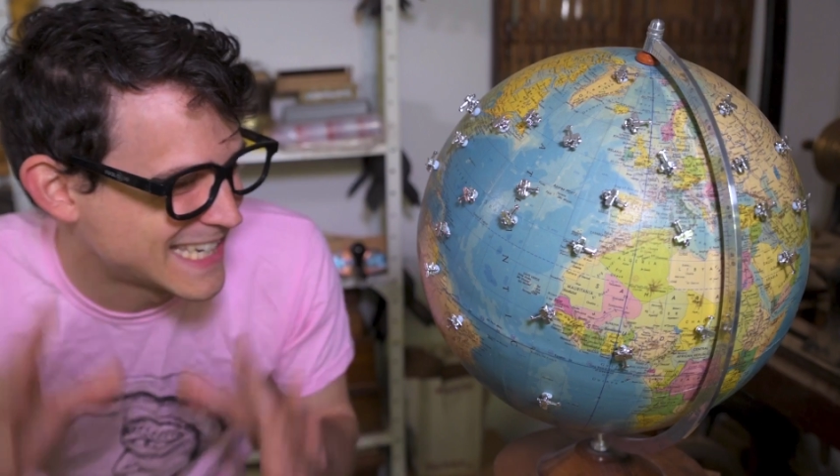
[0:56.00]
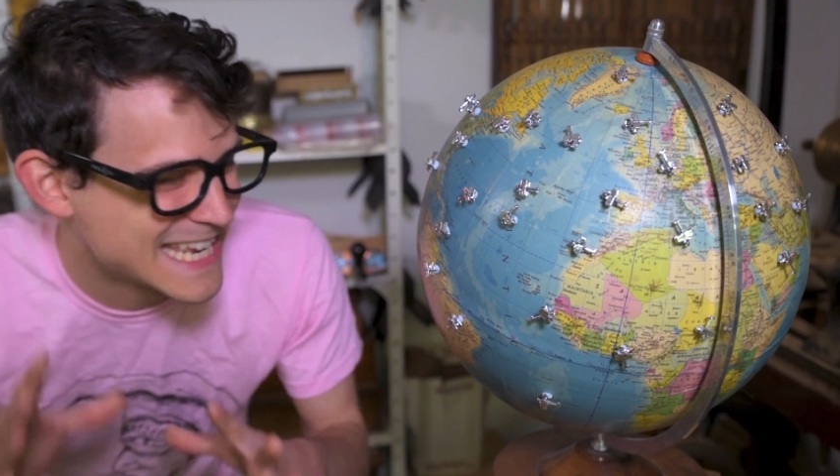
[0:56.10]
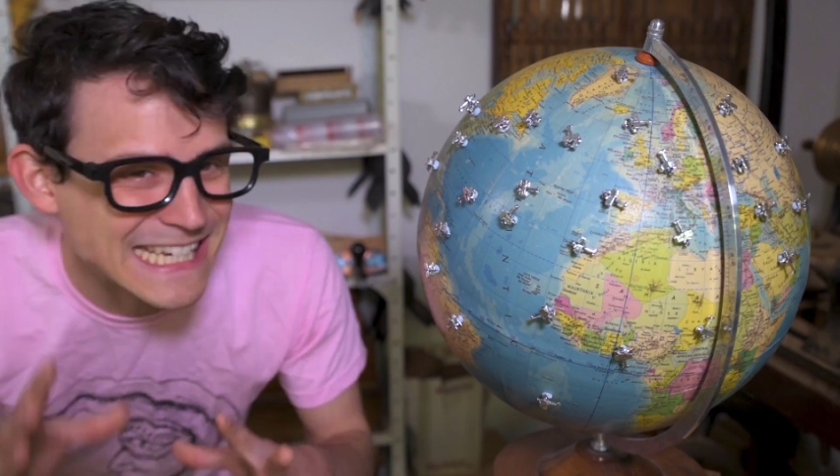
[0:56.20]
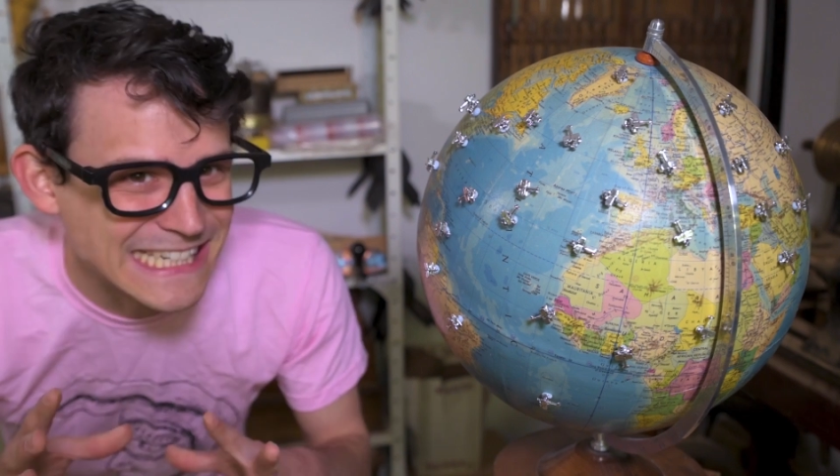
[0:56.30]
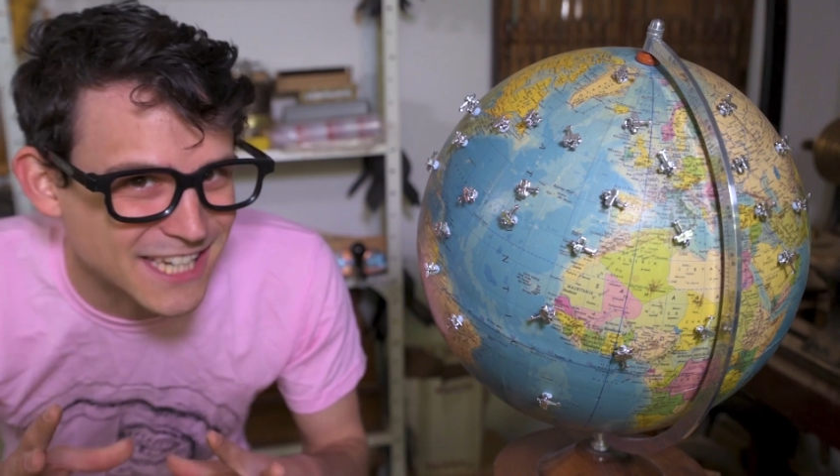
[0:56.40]

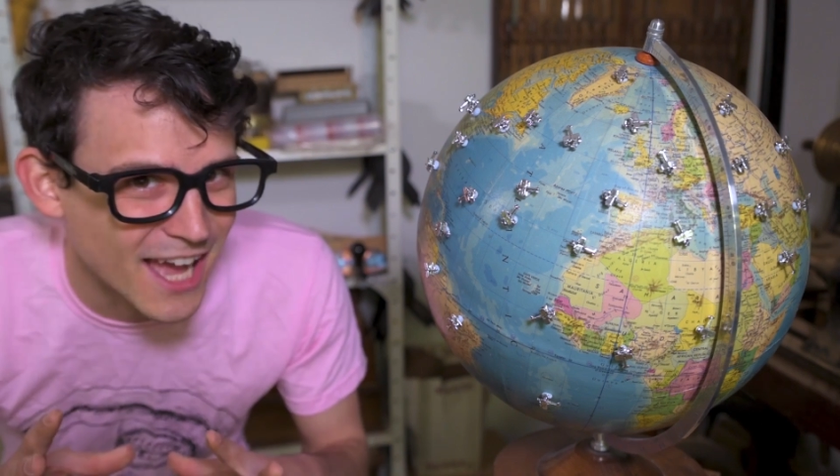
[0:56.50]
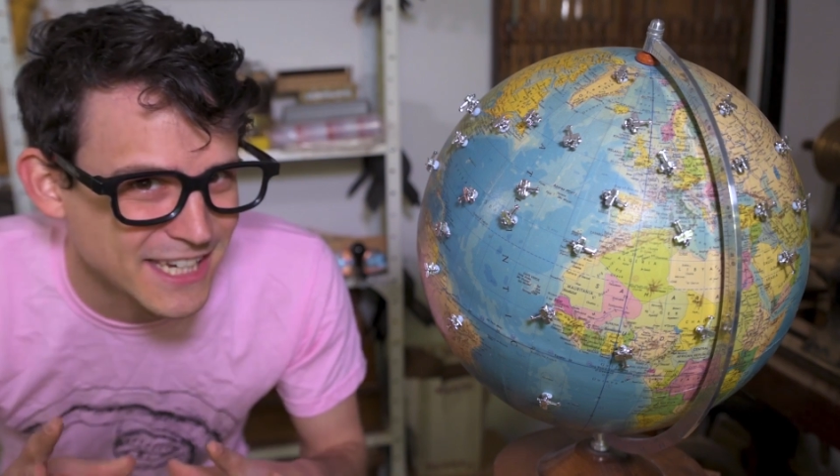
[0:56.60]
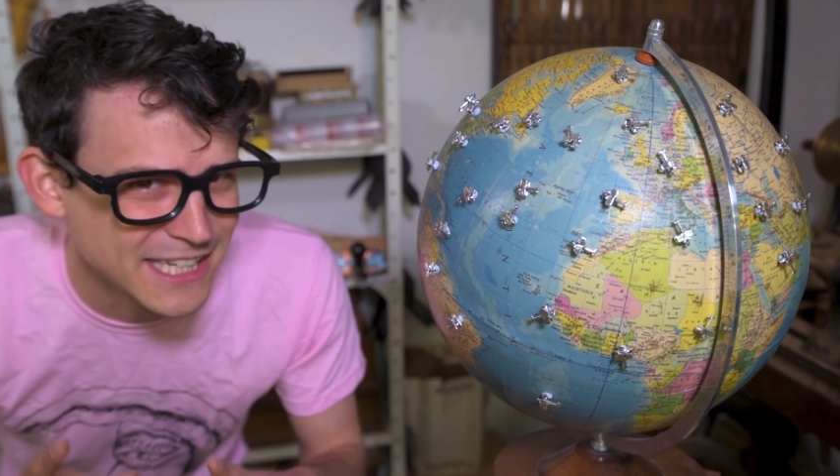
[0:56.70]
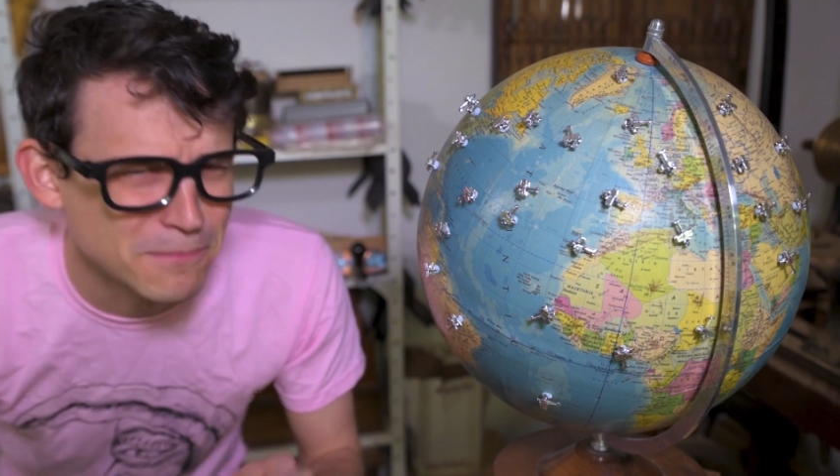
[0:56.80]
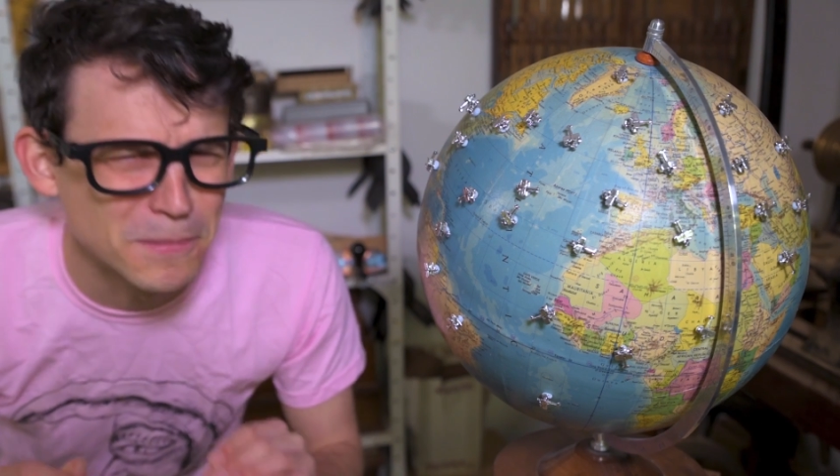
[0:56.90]
teeny
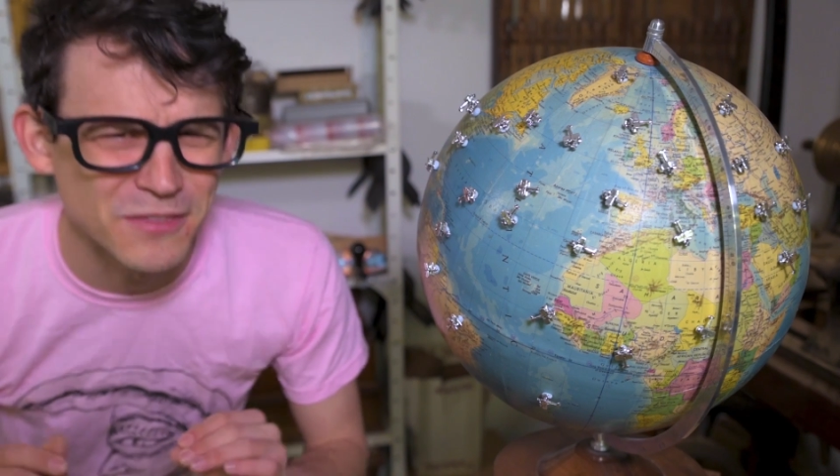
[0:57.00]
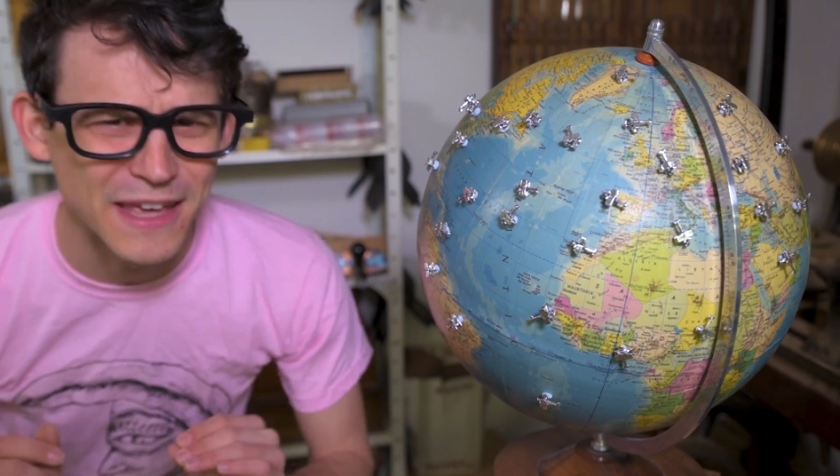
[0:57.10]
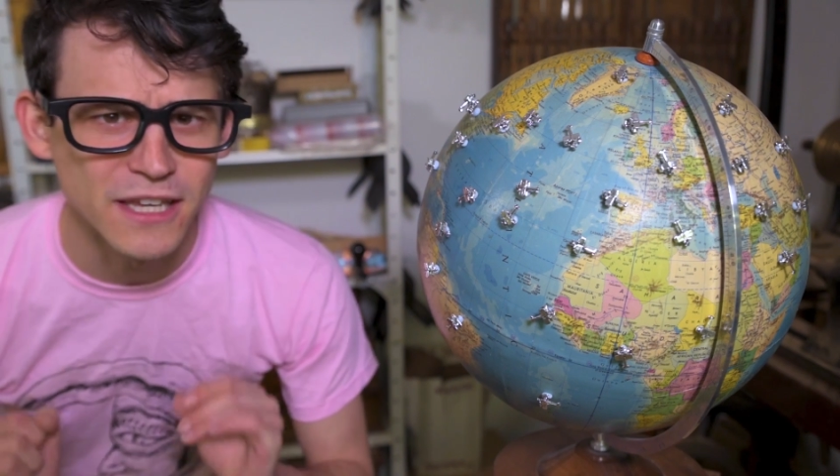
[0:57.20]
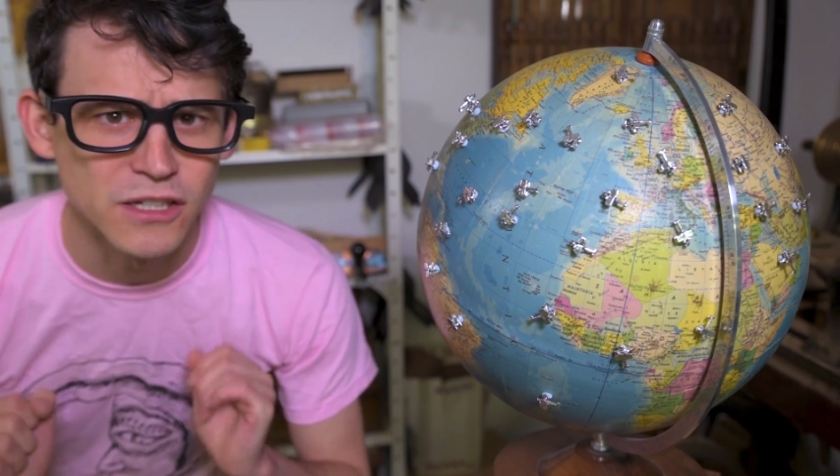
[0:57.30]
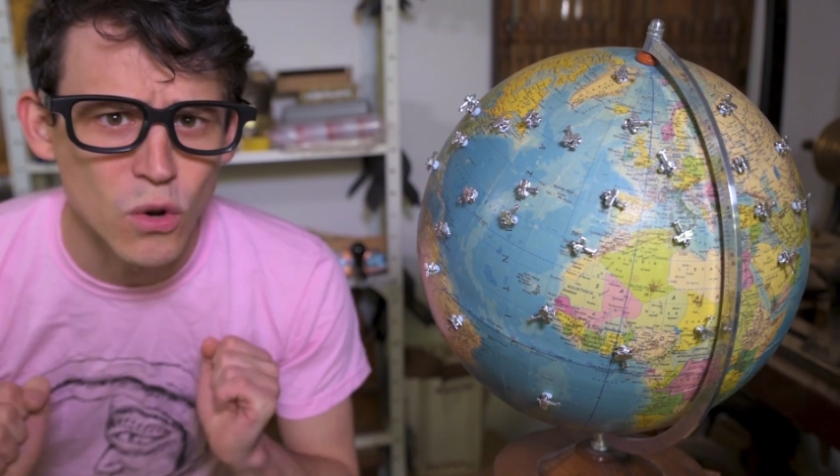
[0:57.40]
tiny, but
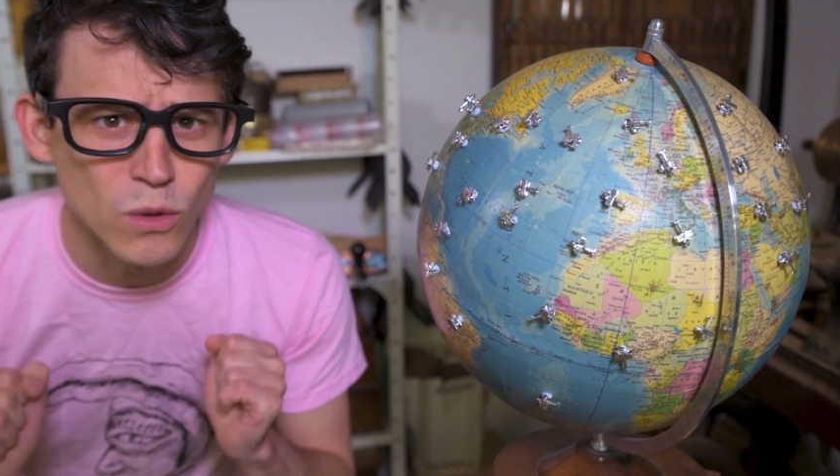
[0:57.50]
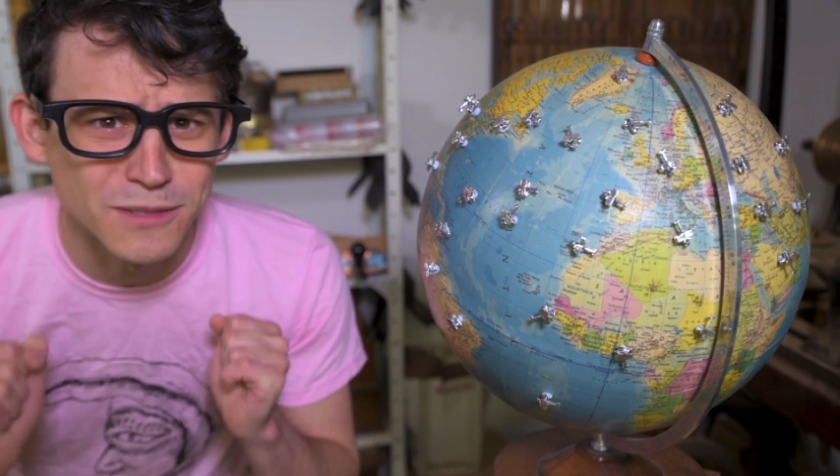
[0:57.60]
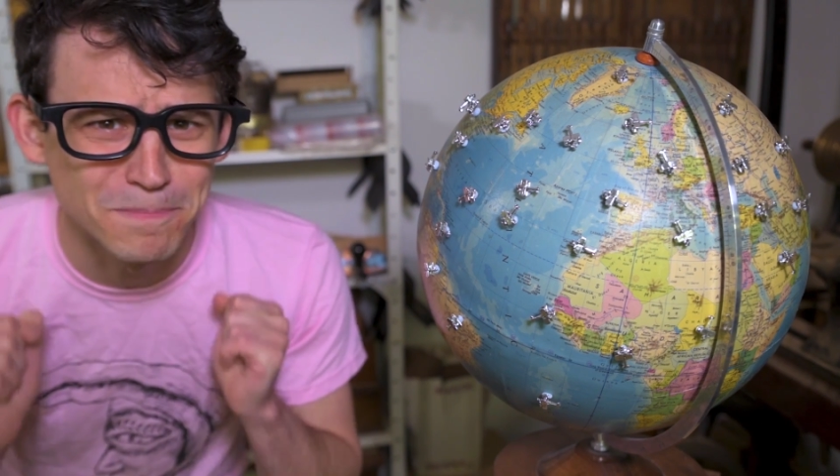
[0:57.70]
they can cause